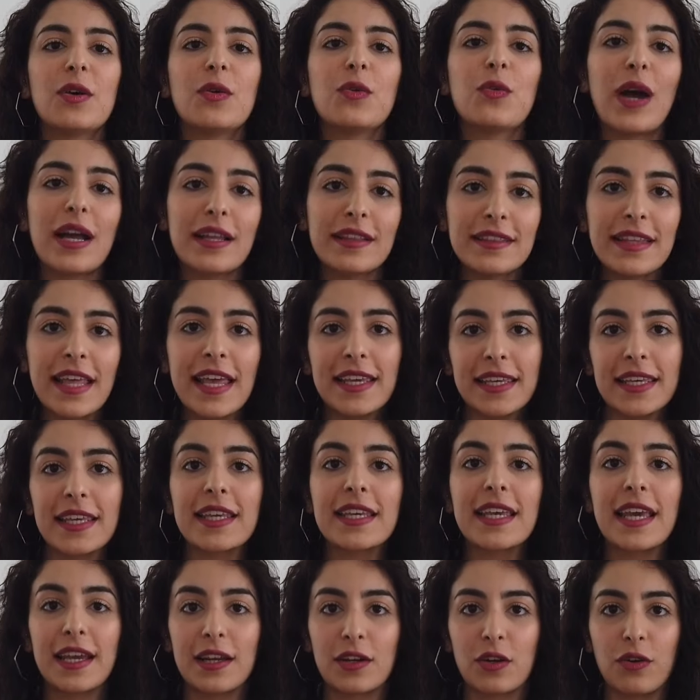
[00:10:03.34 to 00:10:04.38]
When
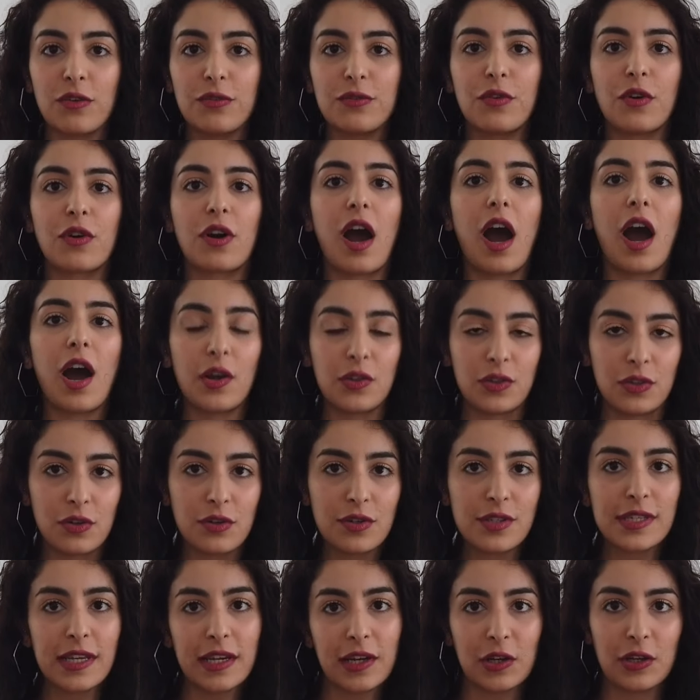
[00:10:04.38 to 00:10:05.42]
taking care of your
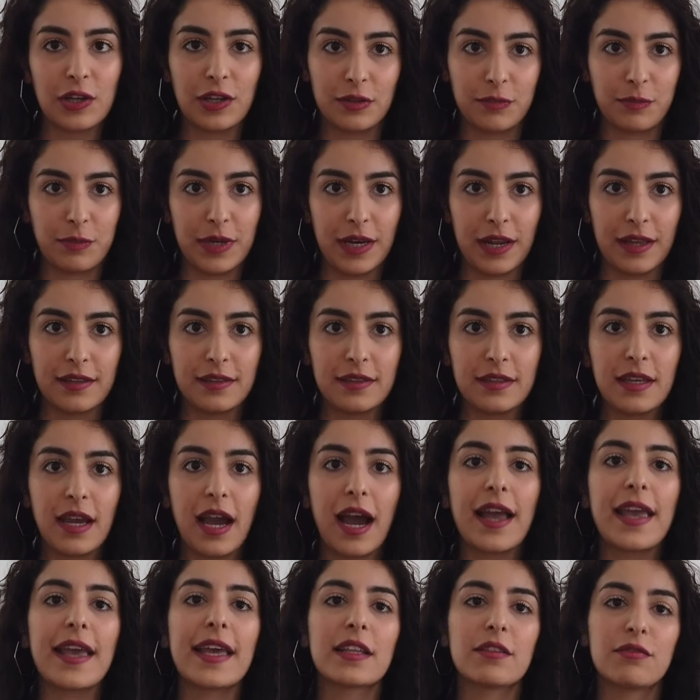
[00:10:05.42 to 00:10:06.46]
outdoor succulent plant,
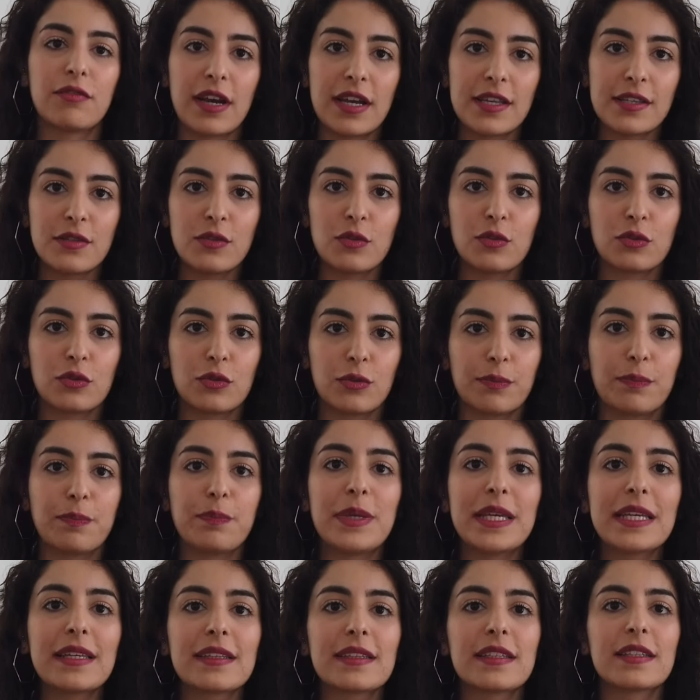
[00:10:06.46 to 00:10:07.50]
I advise you to
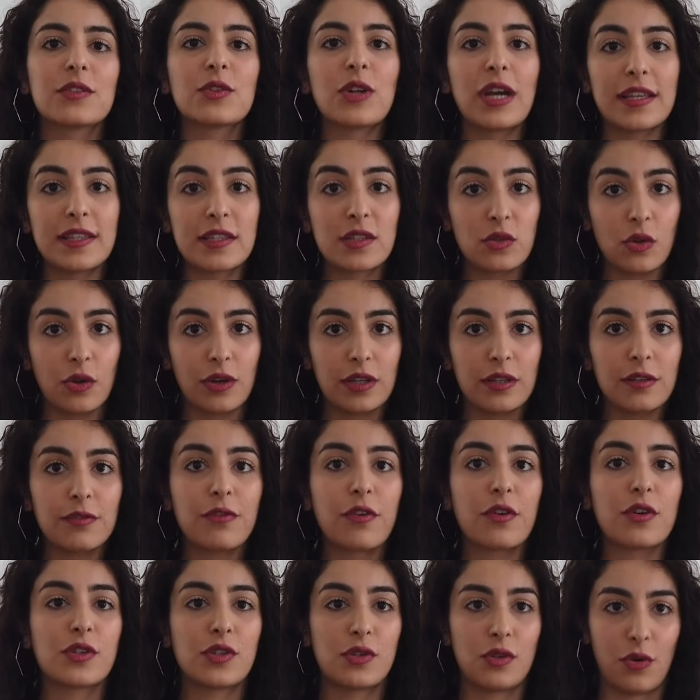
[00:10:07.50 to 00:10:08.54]
pick the right soil
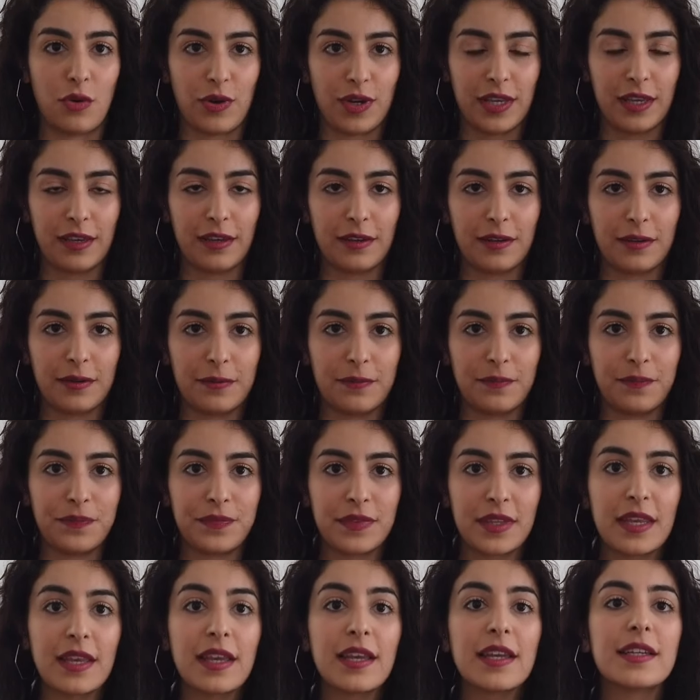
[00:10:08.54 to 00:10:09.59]
for soaking.
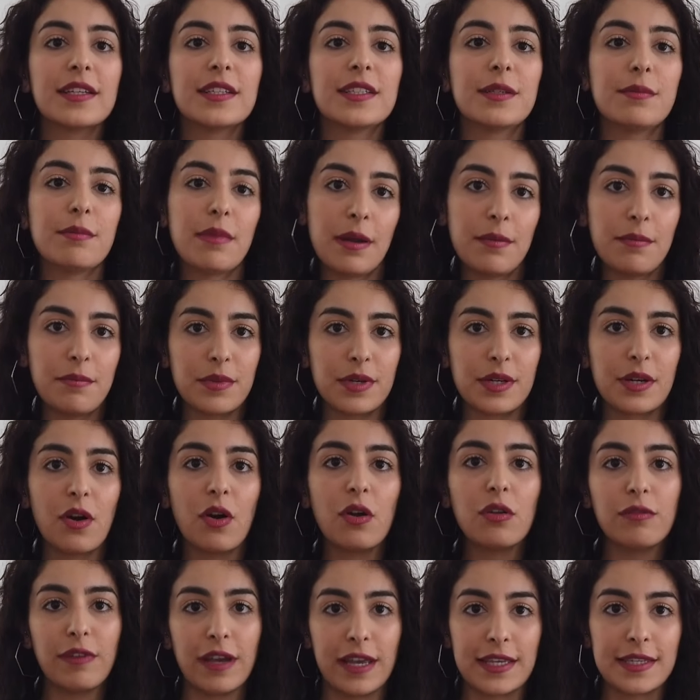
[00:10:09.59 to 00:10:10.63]
Remember
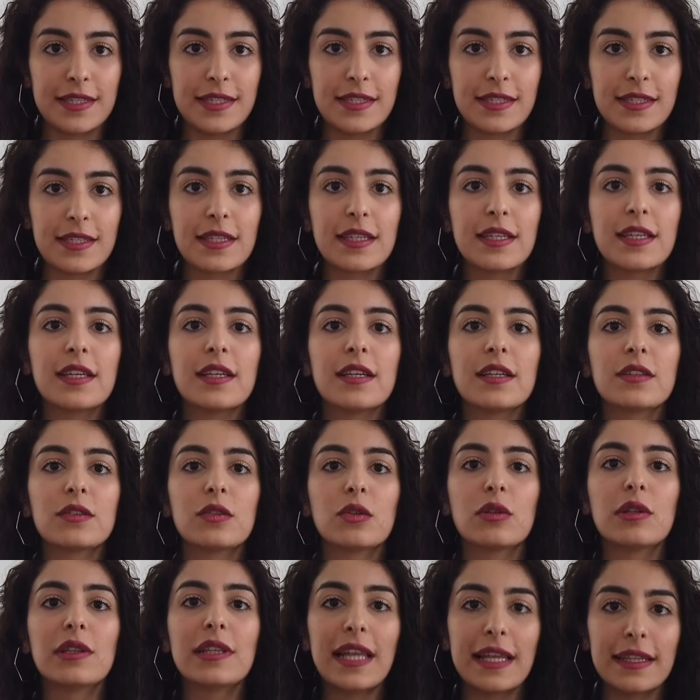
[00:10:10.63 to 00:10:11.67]
always
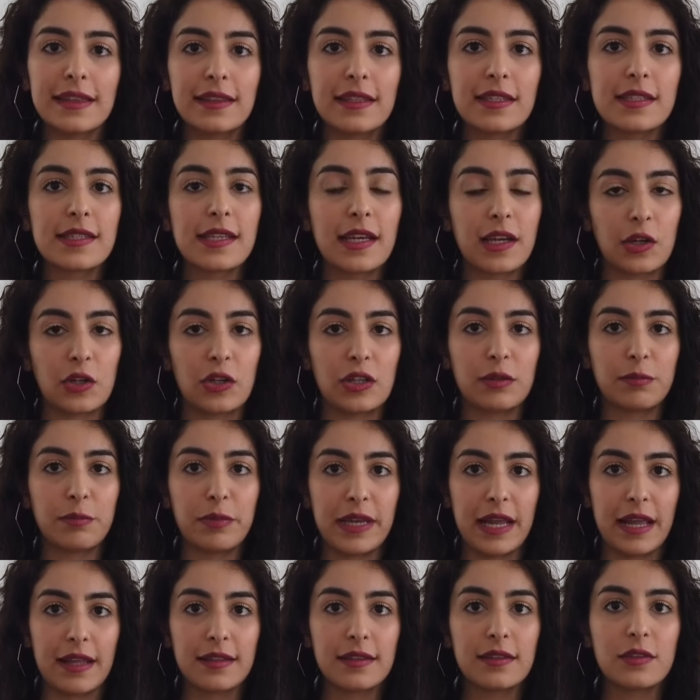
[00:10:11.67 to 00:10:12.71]
to let the succulent
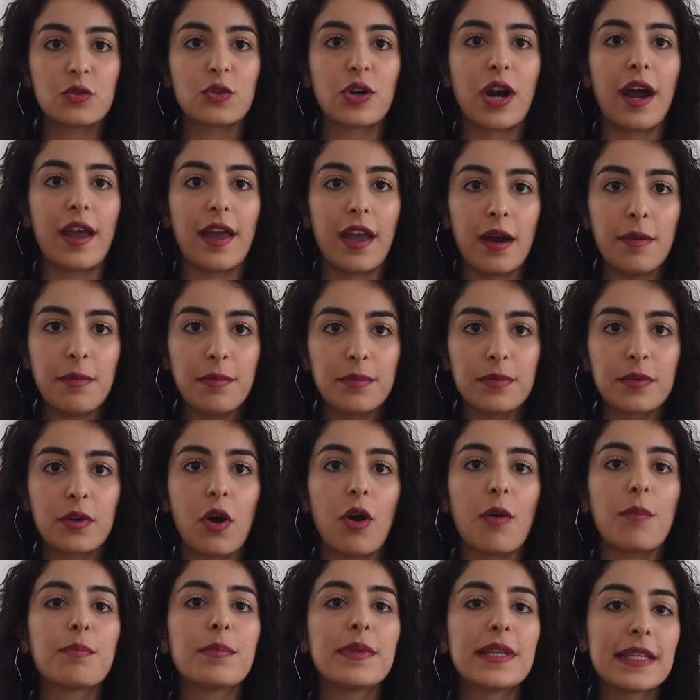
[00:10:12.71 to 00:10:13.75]
plant dry up
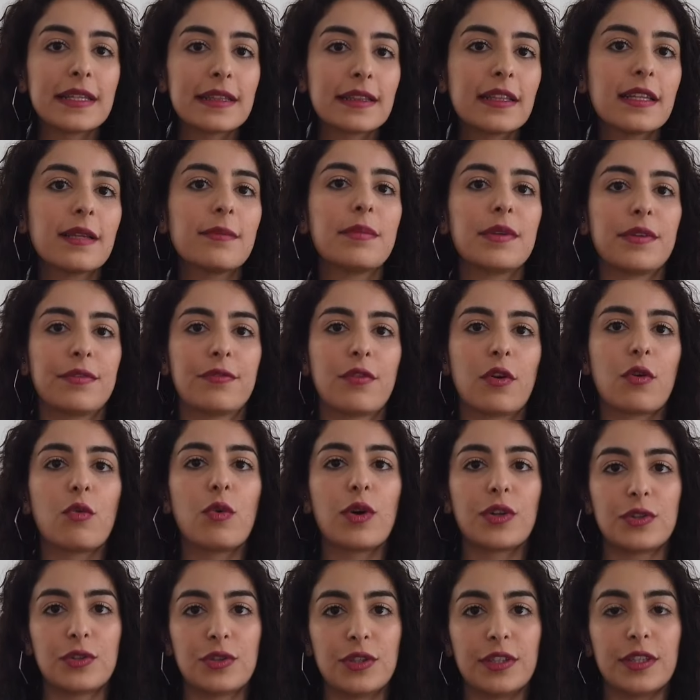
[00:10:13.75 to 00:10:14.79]
completely before
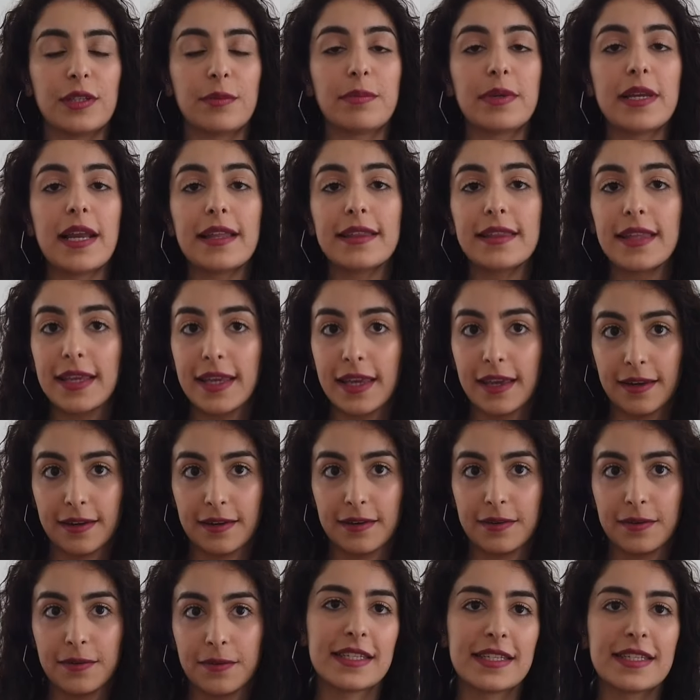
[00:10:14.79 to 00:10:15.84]
watering the plant
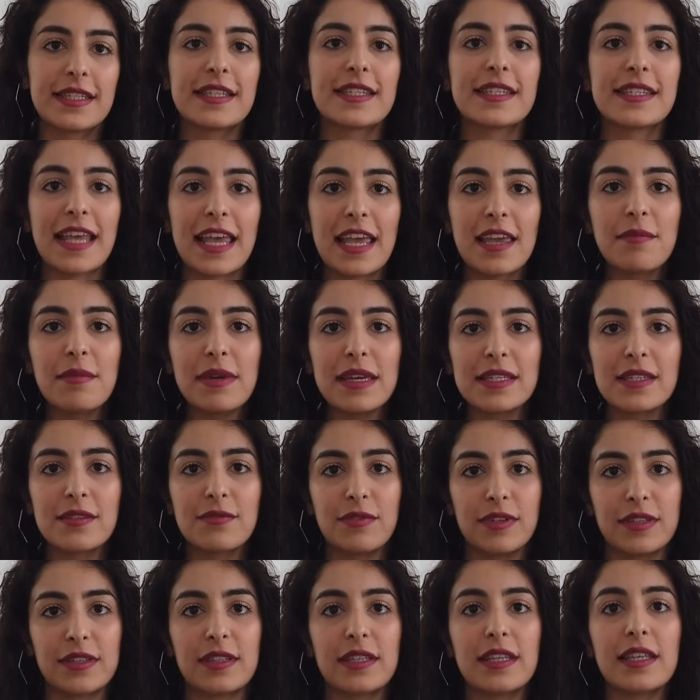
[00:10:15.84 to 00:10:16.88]
again. It is the same as
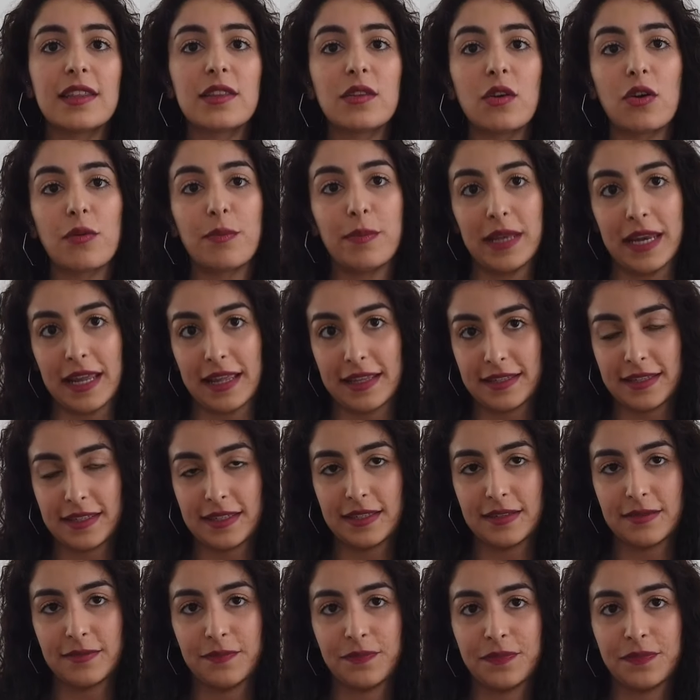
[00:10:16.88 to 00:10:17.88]
with indoor plants.